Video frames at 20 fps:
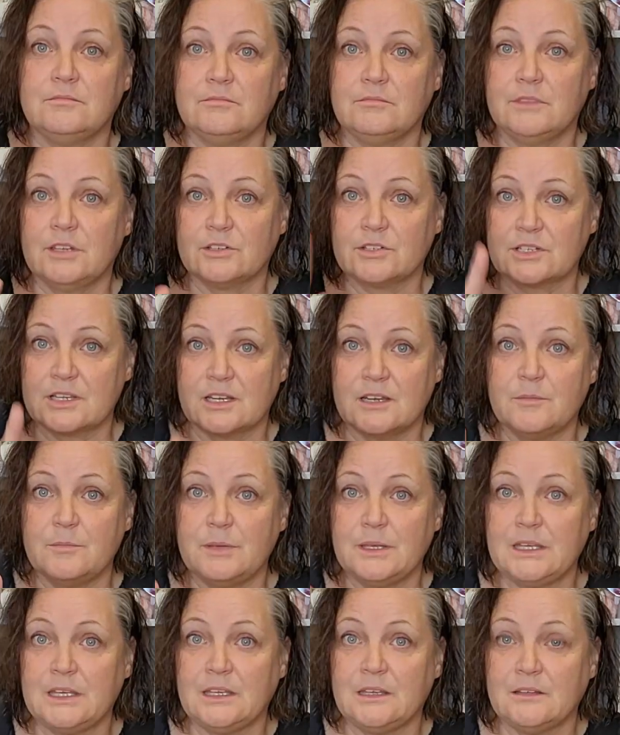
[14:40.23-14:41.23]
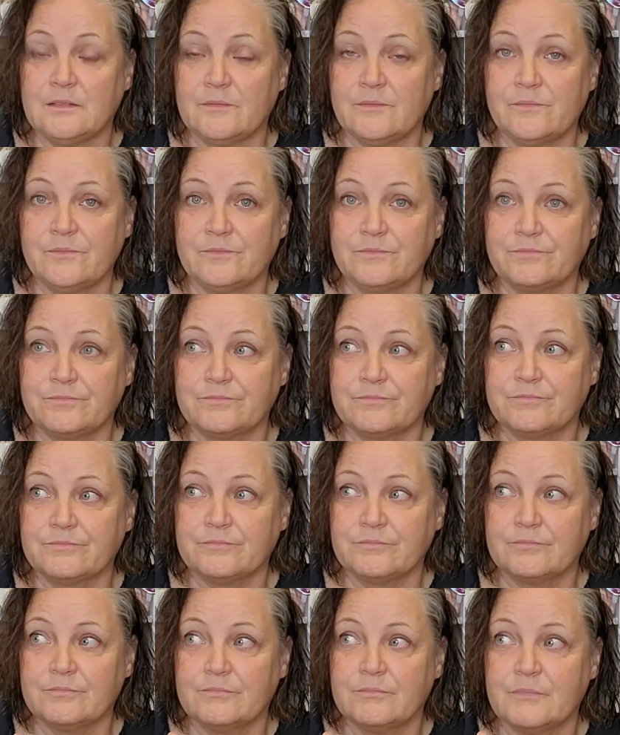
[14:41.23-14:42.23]
there's going to be,
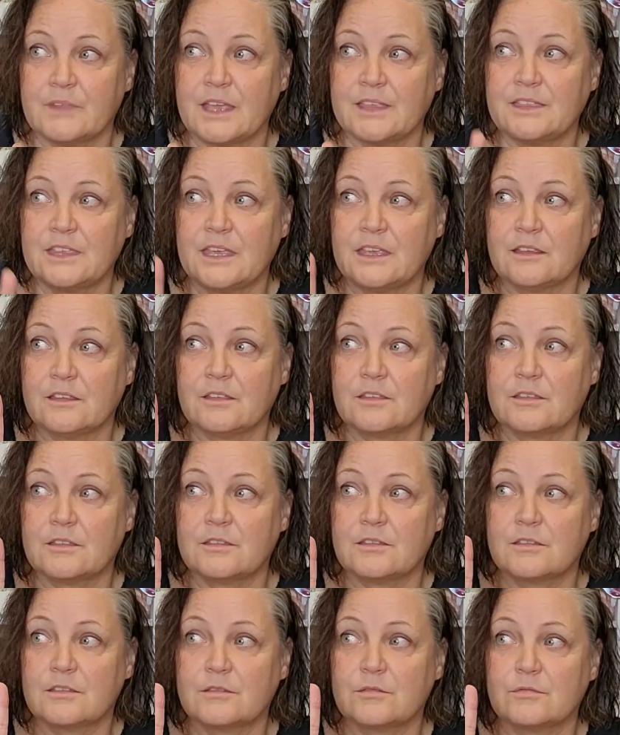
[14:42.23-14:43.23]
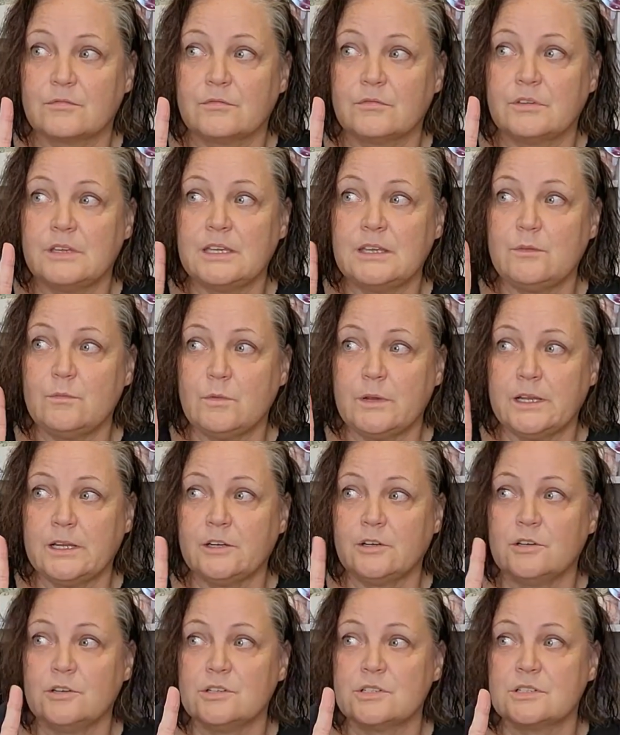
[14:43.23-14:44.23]
I think, 3
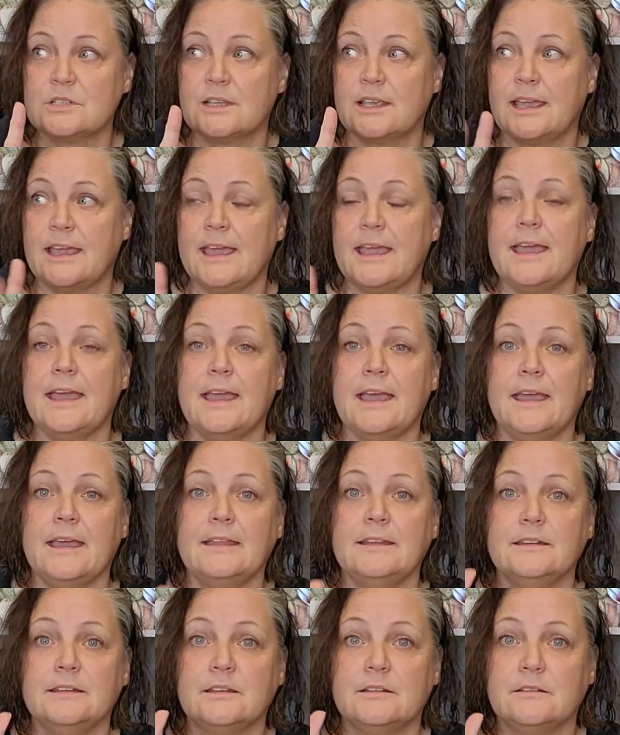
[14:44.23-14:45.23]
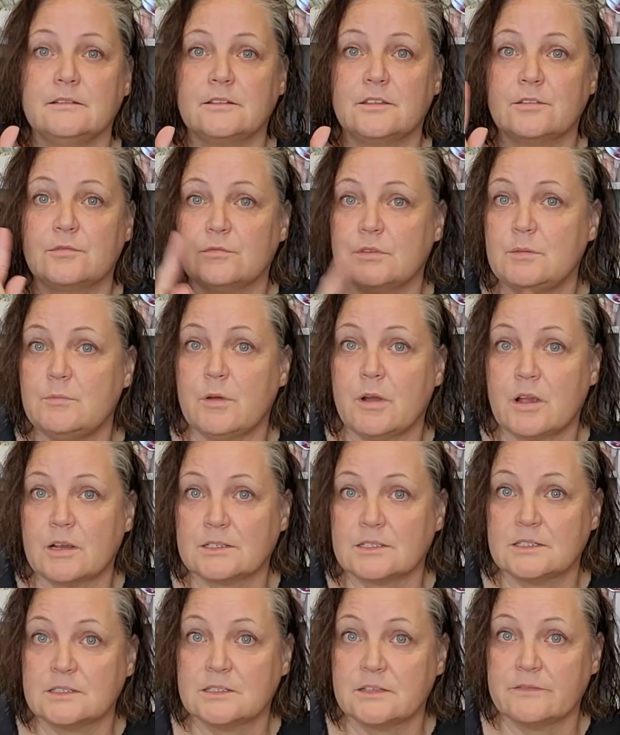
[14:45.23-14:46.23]
winners and 3
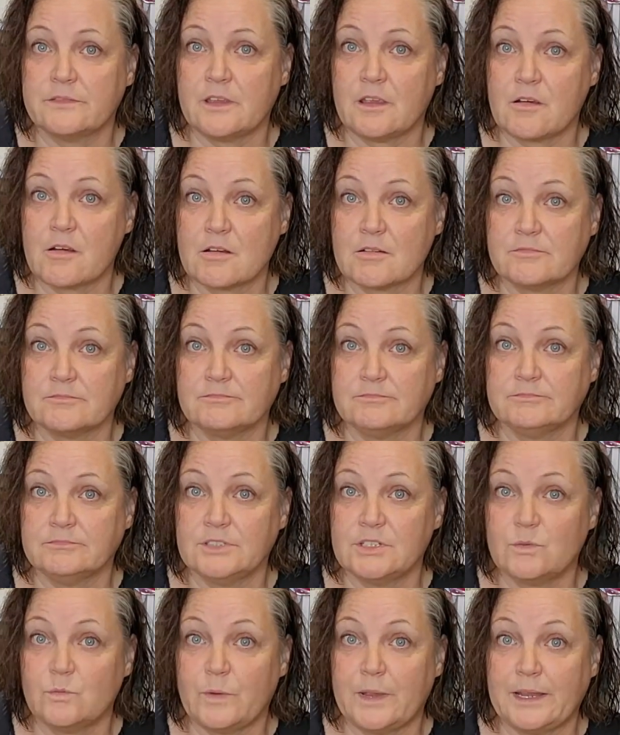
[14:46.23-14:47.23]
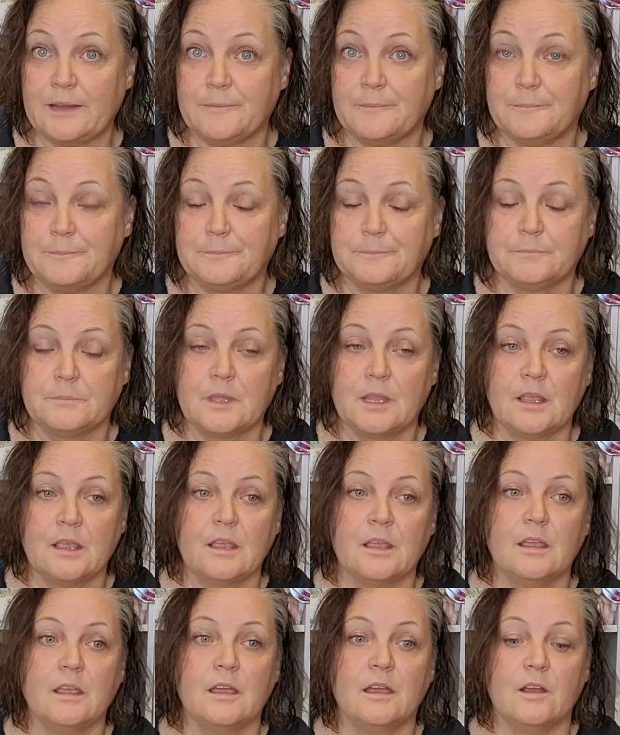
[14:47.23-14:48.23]
boxes of yarn to win.
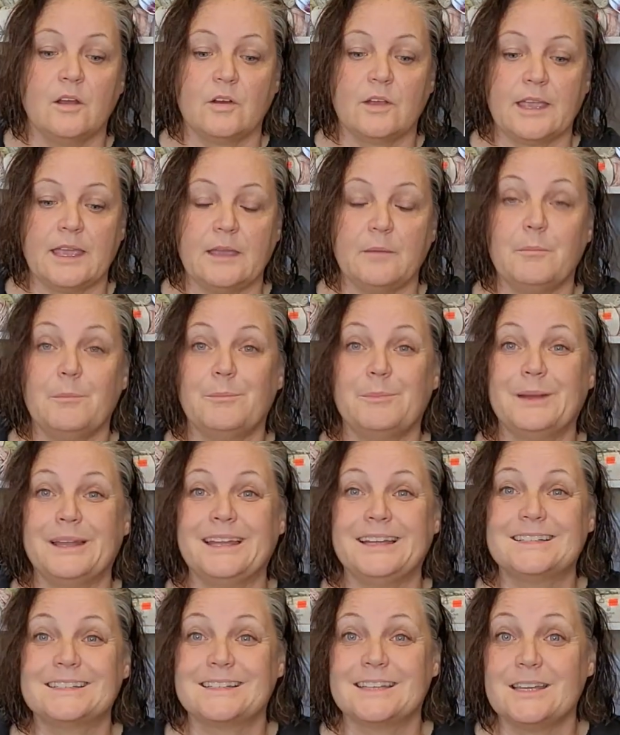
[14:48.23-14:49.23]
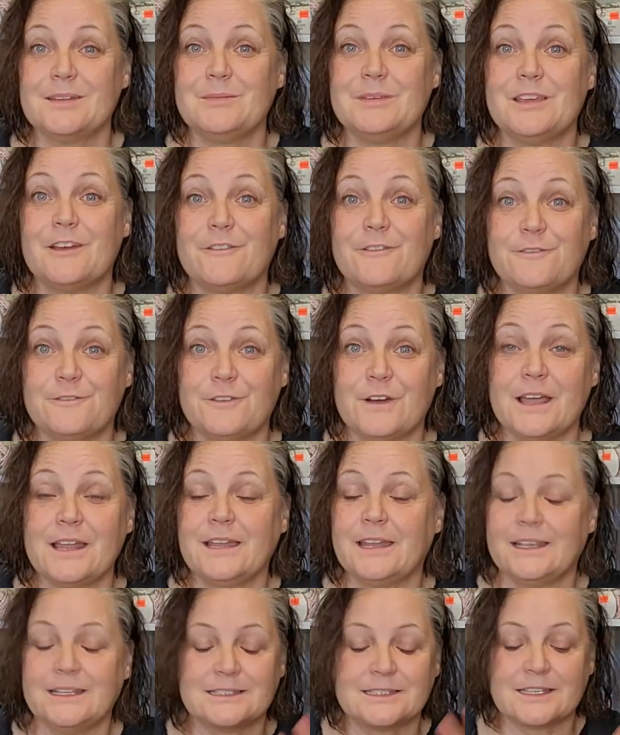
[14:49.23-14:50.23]
Okay. But it's going to be a
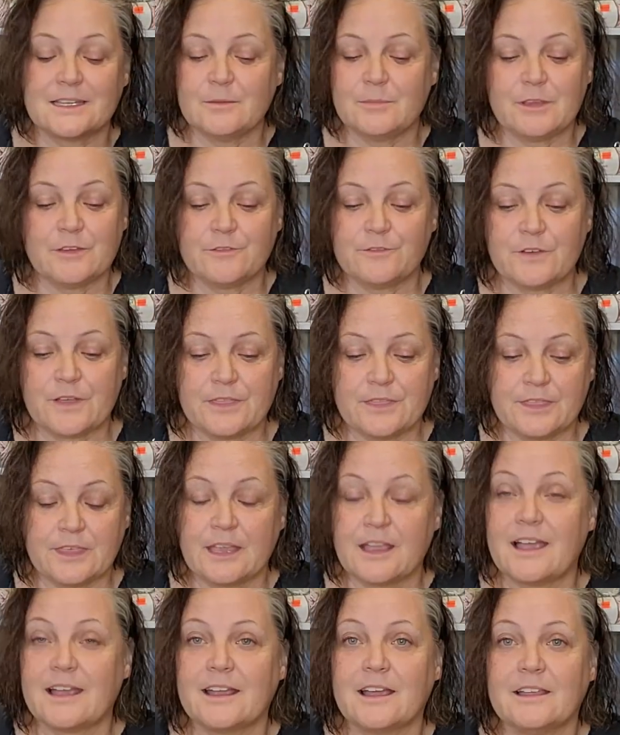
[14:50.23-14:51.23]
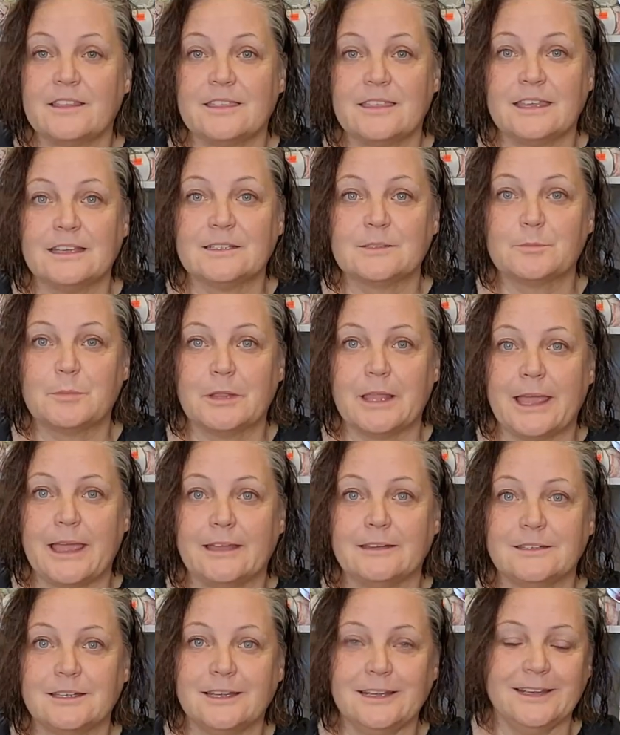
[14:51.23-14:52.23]
fun thing. I got things
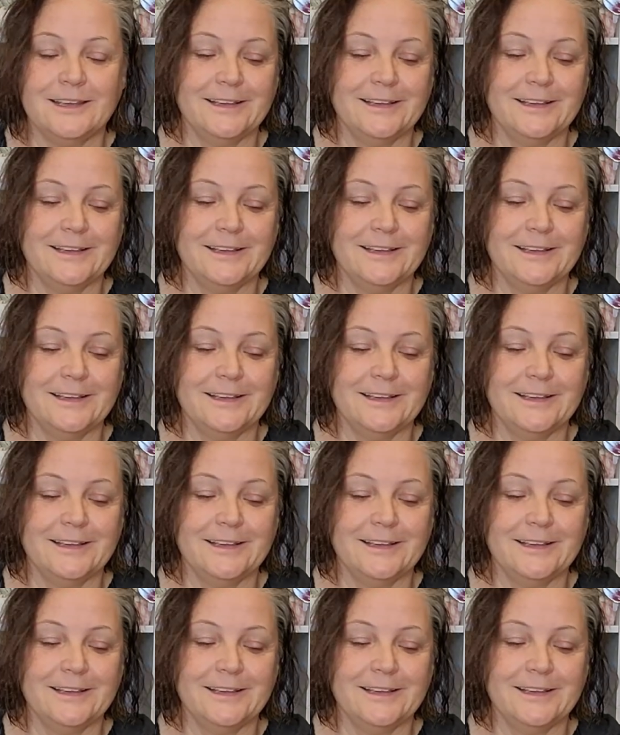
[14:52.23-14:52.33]
planned.